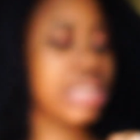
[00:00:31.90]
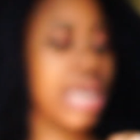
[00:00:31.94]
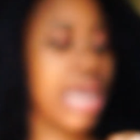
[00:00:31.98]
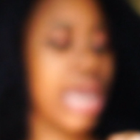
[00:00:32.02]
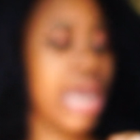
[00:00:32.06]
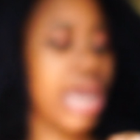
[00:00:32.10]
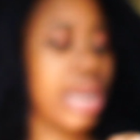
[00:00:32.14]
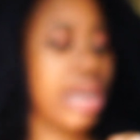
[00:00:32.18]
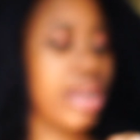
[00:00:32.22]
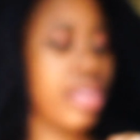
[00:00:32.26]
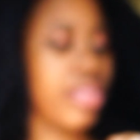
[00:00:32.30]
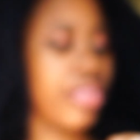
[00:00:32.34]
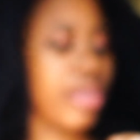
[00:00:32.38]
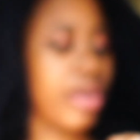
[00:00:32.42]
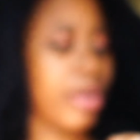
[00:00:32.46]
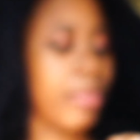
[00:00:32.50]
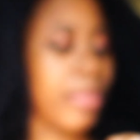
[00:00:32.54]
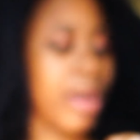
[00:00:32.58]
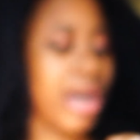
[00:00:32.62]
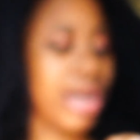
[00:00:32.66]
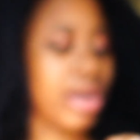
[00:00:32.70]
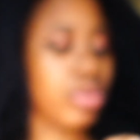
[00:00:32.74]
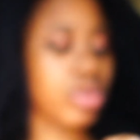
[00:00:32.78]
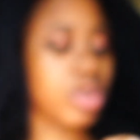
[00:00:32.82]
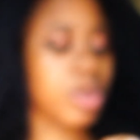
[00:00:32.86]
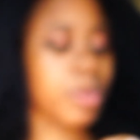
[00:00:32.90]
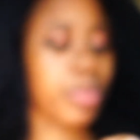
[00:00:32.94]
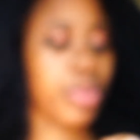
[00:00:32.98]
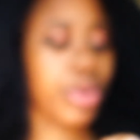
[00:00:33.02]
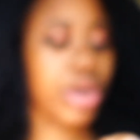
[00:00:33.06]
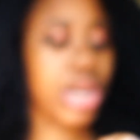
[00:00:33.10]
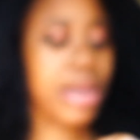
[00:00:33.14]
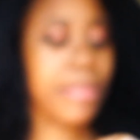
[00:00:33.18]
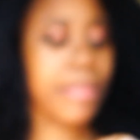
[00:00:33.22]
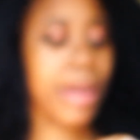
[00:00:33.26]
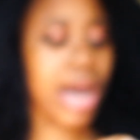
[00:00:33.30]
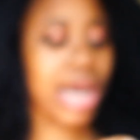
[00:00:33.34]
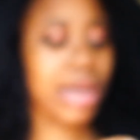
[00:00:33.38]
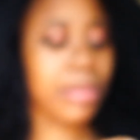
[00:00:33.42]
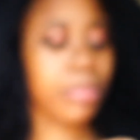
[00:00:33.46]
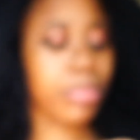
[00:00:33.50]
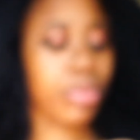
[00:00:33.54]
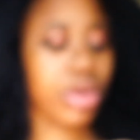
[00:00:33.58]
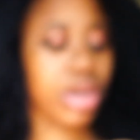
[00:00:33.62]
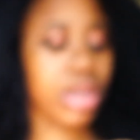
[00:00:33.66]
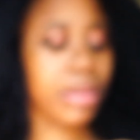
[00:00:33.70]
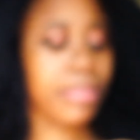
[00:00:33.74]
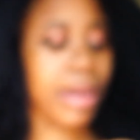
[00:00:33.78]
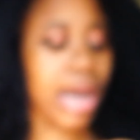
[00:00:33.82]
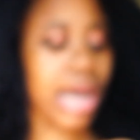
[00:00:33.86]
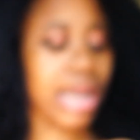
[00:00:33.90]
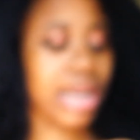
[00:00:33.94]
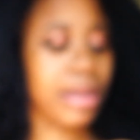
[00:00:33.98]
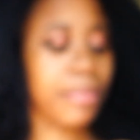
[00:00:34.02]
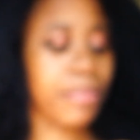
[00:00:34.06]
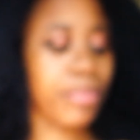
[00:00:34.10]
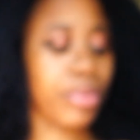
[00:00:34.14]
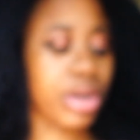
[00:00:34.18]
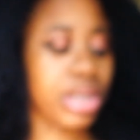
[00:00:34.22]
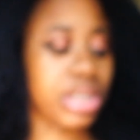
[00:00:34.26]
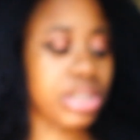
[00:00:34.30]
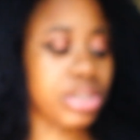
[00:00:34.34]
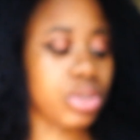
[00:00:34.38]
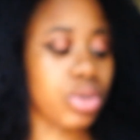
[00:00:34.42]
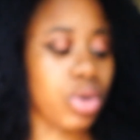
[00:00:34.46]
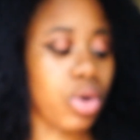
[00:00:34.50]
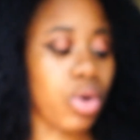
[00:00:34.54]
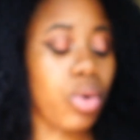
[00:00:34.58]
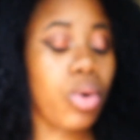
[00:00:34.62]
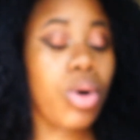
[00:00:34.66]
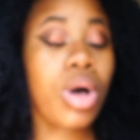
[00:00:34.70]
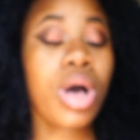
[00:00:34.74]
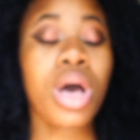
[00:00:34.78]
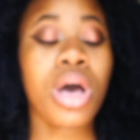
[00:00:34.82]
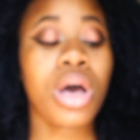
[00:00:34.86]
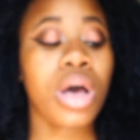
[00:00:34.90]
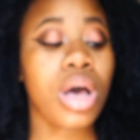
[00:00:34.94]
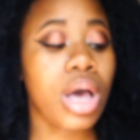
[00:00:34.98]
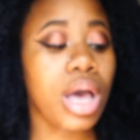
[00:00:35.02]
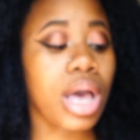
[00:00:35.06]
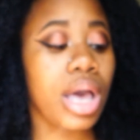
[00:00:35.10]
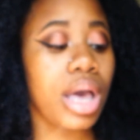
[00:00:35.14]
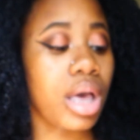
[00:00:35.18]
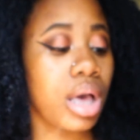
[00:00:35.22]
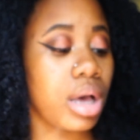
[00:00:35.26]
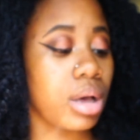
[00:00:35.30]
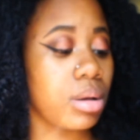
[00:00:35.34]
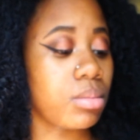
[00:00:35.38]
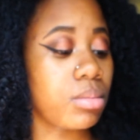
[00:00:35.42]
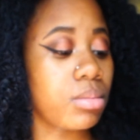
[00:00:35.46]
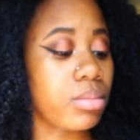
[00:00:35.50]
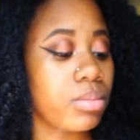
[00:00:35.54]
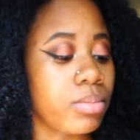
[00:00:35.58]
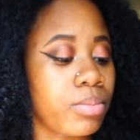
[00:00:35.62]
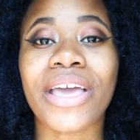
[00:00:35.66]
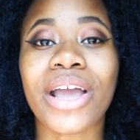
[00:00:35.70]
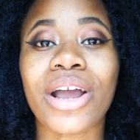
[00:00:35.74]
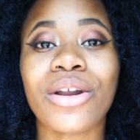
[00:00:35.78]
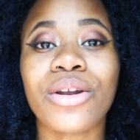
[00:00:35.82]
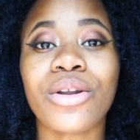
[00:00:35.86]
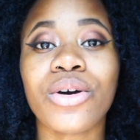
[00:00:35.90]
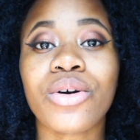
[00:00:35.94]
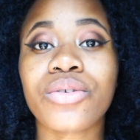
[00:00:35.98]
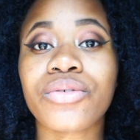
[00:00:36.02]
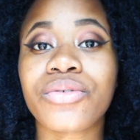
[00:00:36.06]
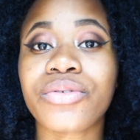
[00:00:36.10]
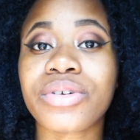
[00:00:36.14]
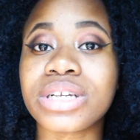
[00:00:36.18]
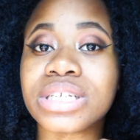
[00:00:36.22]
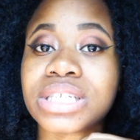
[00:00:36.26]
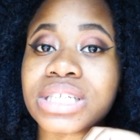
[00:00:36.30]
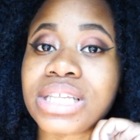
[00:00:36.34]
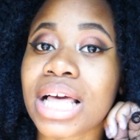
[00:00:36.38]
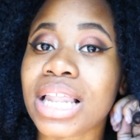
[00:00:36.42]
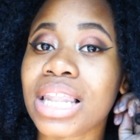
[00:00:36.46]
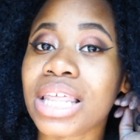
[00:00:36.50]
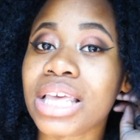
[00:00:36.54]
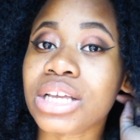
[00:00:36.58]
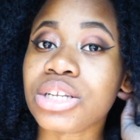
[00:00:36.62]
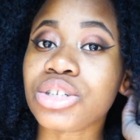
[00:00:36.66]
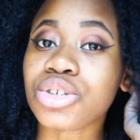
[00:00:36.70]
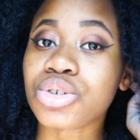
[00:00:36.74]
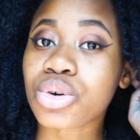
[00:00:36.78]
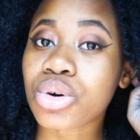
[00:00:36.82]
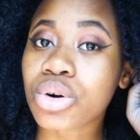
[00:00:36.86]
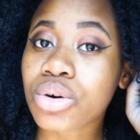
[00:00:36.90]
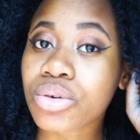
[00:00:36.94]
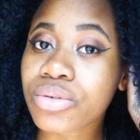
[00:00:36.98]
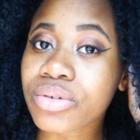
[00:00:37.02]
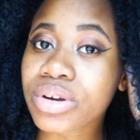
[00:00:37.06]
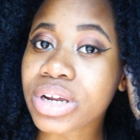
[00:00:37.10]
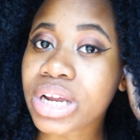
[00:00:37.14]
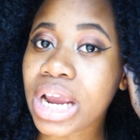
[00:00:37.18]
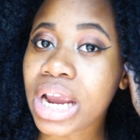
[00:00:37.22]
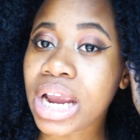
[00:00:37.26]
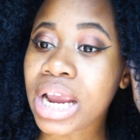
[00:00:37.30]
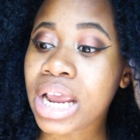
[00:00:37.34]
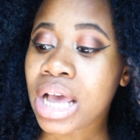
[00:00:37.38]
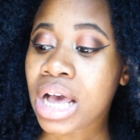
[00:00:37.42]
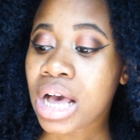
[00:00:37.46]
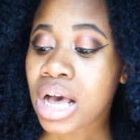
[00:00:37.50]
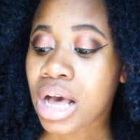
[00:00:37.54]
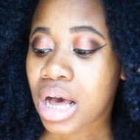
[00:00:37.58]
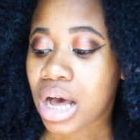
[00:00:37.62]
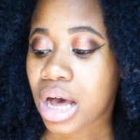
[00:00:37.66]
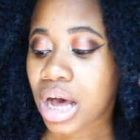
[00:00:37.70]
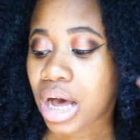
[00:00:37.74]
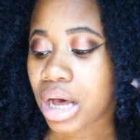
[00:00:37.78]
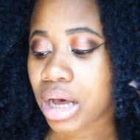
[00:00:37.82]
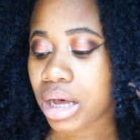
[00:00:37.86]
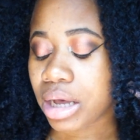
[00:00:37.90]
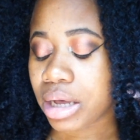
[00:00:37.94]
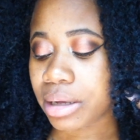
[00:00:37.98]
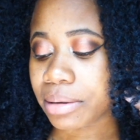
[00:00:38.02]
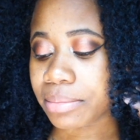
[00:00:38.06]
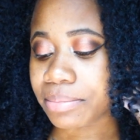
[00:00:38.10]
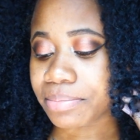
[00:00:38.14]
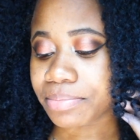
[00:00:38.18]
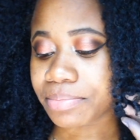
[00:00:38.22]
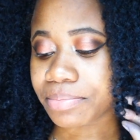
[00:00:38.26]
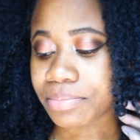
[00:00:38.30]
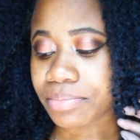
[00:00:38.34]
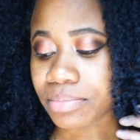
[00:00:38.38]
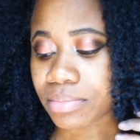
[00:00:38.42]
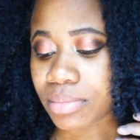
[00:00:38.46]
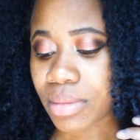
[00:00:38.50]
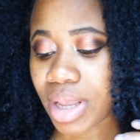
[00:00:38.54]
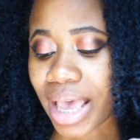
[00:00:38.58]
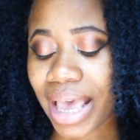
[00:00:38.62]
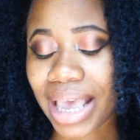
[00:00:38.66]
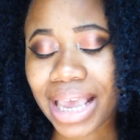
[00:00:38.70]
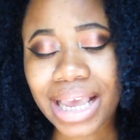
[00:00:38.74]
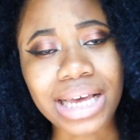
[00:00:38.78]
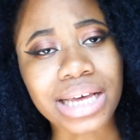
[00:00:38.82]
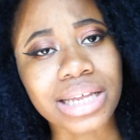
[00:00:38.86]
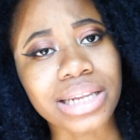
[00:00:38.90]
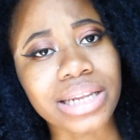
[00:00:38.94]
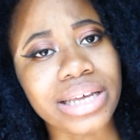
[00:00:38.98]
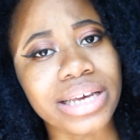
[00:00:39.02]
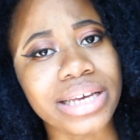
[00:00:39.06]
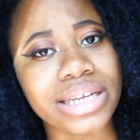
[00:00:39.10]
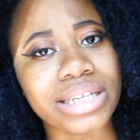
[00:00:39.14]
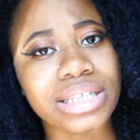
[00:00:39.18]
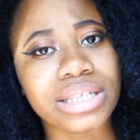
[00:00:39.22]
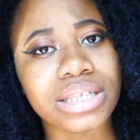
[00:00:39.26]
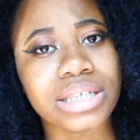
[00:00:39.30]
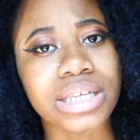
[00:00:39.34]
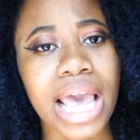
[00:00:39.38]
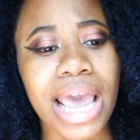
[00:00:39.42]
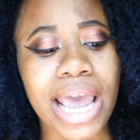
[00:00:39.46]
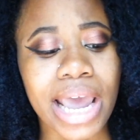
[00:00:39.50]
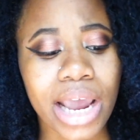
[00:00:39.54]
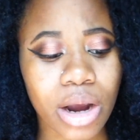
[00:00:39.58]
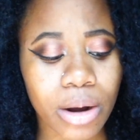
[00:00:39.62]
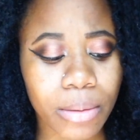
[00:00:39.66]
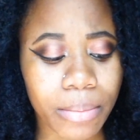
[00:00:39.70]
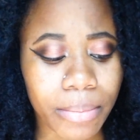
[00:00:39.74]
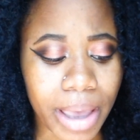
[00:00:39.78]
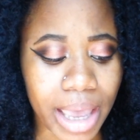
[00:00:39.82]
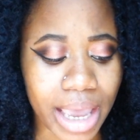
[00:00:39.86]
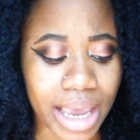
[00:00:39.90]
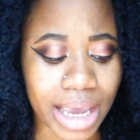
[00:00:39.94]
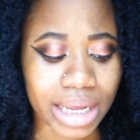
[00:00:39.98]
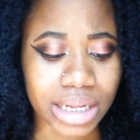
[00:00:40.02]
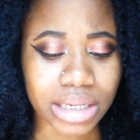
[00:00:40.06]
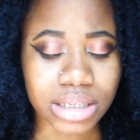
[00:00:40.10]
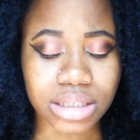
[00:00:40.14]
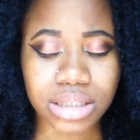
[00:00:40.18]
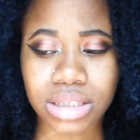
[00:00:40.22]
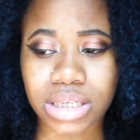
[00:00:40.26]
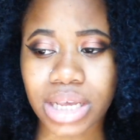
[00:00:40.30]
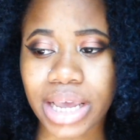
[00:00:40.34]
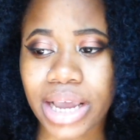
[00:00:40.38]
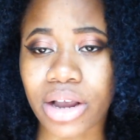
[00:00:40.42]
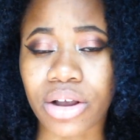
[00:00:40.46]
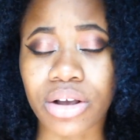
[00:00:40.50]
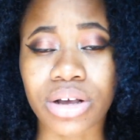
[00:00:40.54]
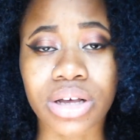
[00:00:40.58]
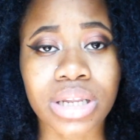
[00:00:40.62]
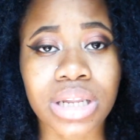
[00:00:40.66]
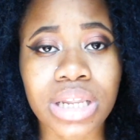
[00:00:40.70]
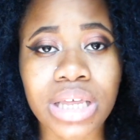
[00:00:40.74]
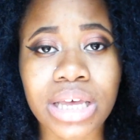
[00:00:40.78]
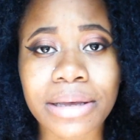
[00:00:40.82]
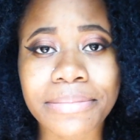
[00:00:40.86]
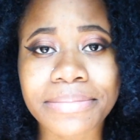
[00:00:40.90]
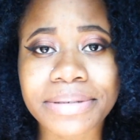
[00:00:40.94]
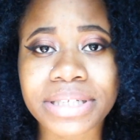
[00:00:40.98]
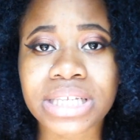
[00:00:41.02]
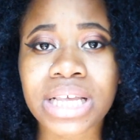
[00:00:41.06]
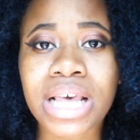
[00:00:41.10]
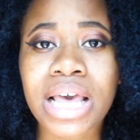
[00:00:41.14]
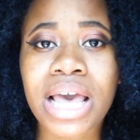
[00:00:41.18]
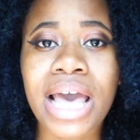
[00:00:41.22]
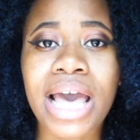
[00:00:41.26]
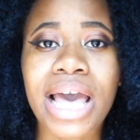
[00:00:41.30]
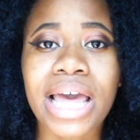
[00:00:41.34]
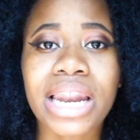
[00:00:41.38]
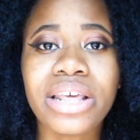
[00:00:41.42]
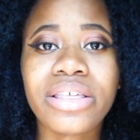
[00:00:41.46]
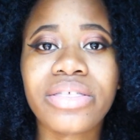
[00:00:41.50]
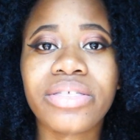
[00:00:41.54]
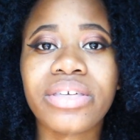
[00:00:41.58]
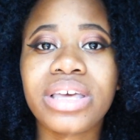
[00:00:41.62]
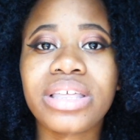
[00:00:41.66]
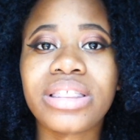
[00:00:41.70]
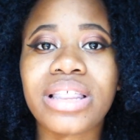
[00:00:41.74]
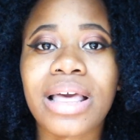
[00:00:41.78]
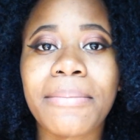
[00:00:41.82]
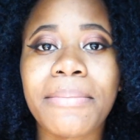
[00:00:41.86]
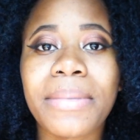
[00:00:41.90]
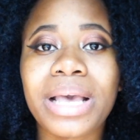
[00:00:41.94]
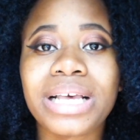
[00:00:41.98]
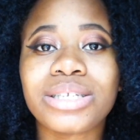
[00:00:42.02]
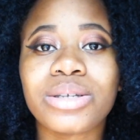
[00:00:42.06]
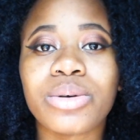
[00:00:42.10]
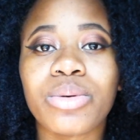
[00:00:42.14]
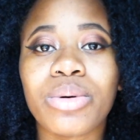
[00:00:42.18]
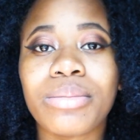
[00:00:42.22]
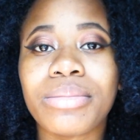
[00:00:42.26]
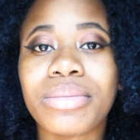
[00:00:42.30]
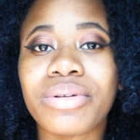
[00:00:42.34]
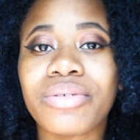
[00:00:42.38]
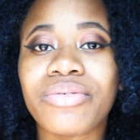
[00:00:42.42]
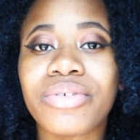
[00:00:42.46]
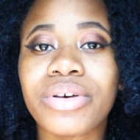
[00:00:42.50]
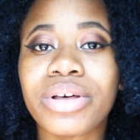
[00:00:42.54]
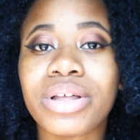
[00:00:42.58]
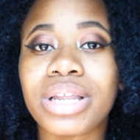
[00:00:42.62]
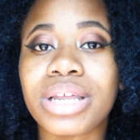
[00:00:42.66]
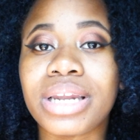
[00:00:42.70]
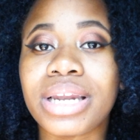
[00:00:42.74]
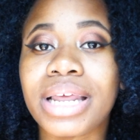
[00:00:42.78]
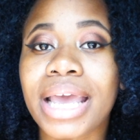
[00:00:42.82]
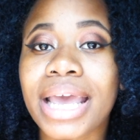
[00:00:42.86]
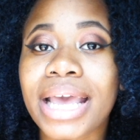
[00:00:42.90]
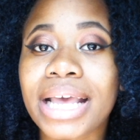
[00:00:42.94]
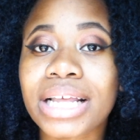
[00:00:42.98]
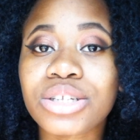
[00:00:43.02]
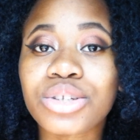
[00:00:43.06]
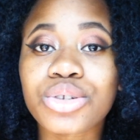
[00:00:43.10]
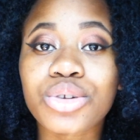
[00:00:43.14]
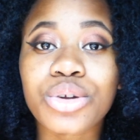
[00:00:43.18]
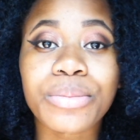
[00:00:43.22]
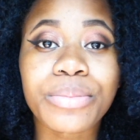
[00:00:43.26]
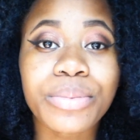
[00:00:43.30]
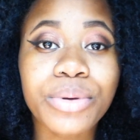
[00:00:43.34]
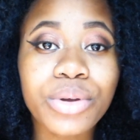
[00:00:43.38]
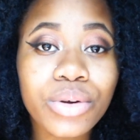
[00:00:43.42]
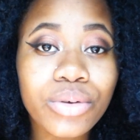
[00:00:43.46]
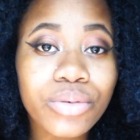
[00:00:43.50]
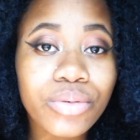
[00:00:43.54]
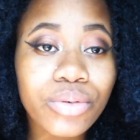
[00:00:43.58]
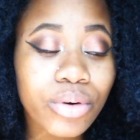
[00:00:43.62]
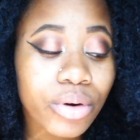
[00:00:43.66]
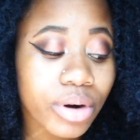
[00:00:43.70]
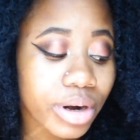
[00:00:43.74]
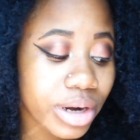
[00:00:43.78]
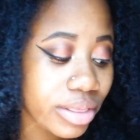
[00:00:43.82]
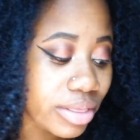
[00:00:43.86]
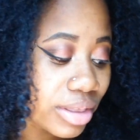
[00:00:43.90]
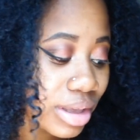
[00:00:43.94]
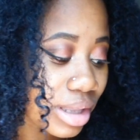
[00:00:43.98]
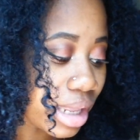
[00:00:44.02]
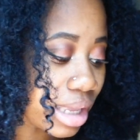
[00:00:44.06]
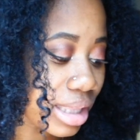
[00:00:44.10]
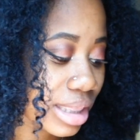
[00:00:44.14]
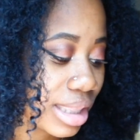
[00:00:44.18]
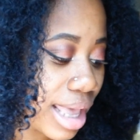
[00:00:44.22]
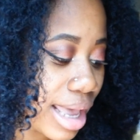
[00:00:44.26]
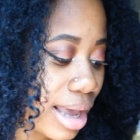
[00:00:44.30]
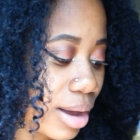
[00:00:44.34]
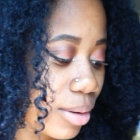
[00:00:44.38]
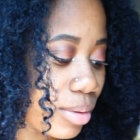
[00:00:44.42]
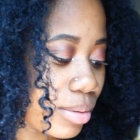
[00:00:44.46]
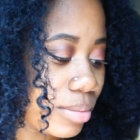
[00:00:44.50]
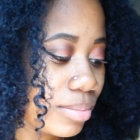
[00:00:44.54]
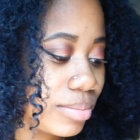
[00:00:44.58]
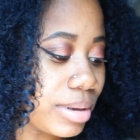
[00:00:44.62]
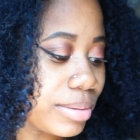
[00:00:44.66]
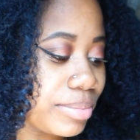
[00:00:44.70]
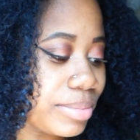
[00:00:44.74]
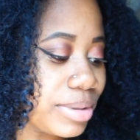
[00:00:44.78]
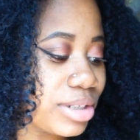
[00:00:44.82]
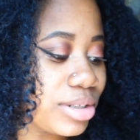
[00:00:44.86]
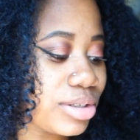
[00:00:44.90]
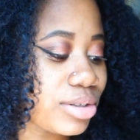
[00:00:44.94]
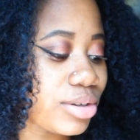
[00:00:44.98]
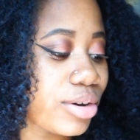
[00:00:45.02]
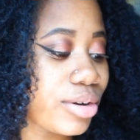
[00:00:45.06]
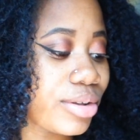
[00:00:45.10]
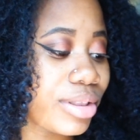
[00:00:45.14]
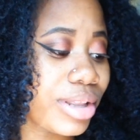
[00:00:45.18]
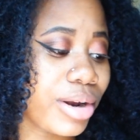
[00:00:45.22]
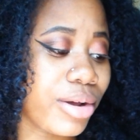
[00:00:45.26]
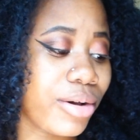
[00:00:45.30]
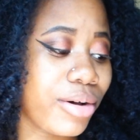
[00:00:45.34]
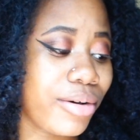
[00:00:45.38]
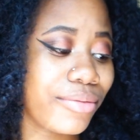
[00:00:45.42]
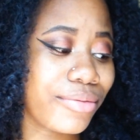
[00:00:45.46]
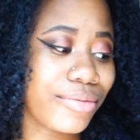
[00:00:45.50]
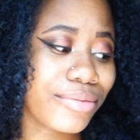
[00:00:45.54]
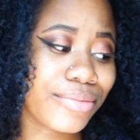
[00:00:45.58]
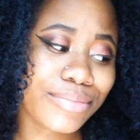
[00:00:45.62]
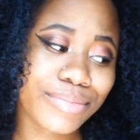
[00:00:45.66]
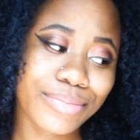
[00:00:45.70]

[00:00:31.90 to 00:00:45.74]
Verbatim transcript: and their motto is Pretty Mind, Pretty Body, Pretty Soul. They are known for selling jewelry, um, anklets, hair bands, hair clips, anything that makes a woman feel enhanced or beautiful or anything like that. Well, let me just turn that off.